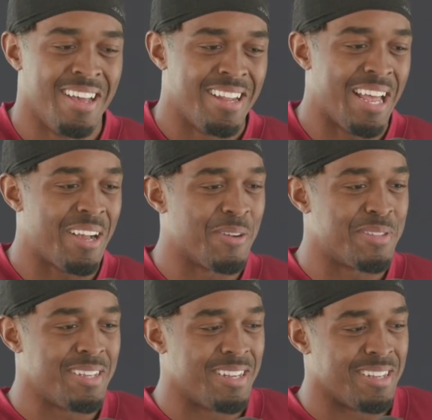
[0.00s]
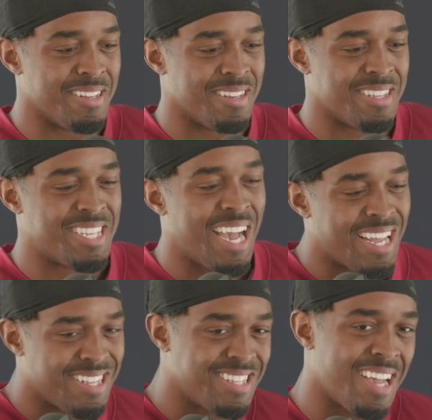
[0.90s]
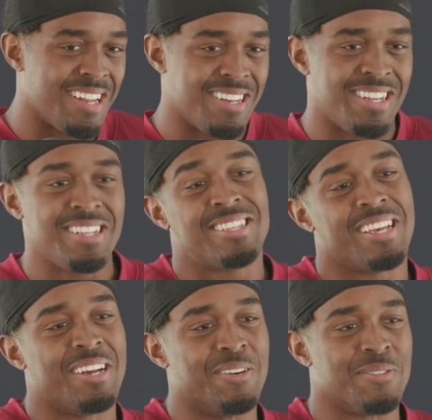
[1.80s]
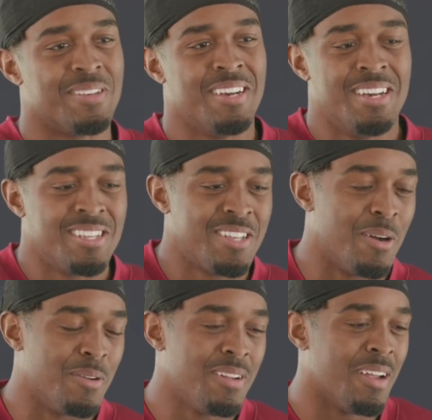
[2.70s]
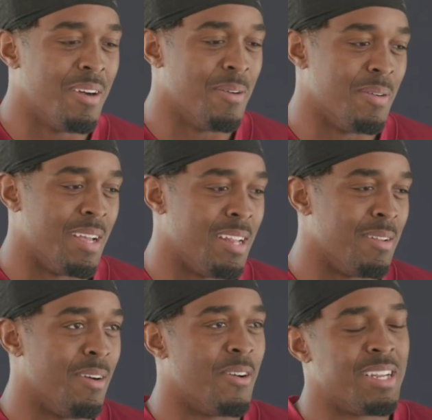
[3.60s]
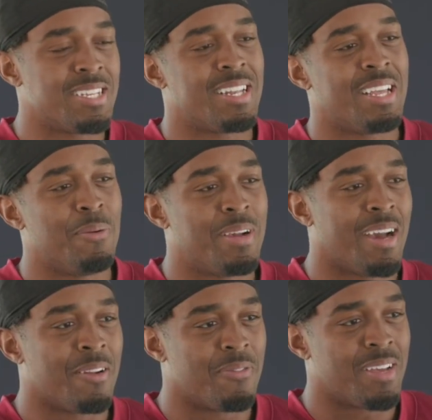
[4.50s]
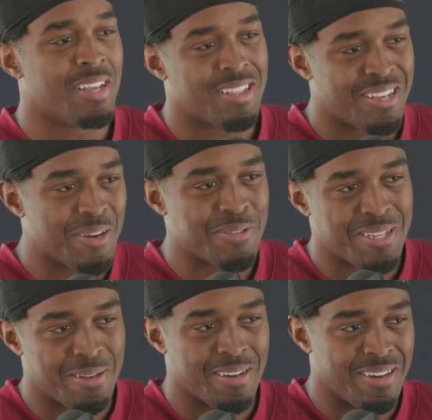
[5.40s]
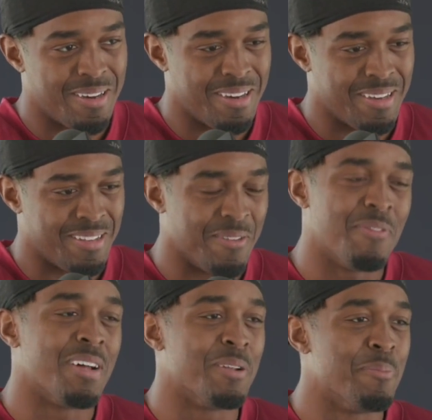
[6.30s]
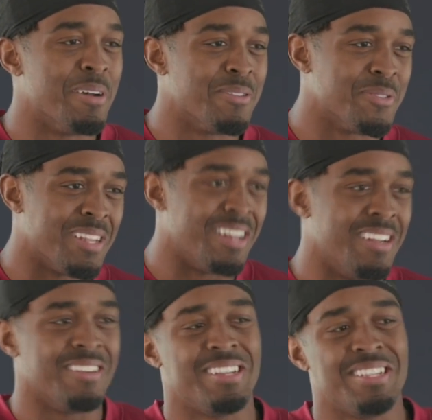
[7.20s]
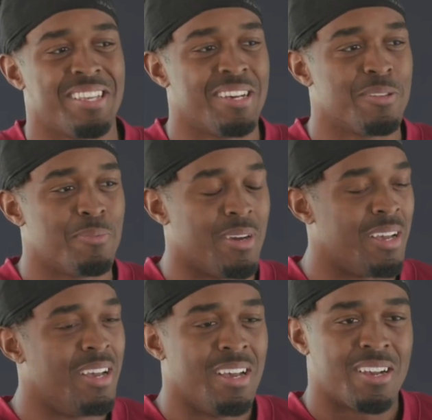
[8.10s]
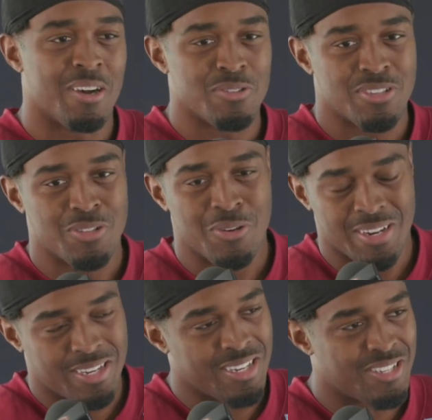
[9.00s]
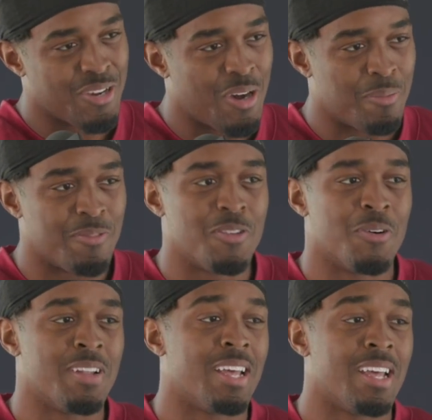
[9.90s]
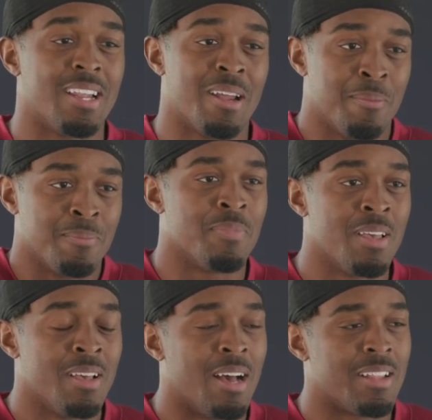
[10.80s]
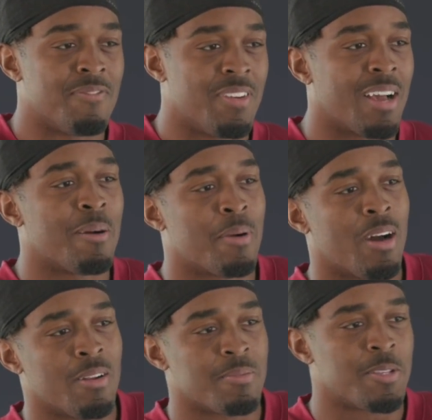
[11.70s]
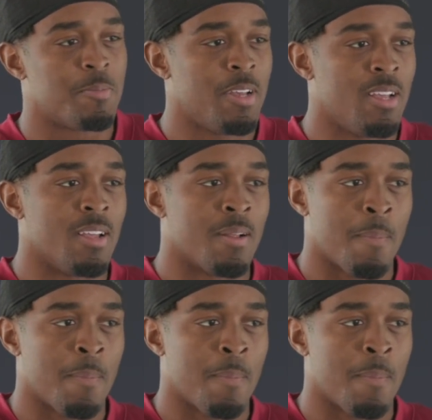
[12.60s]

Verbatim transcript: They go to the tiny, tiny details. So, you know, on this league, we kind of forget to go to the fundamentals and the little details, but coach is doing a good job of doing that, and I feel like I'm caught up to speed.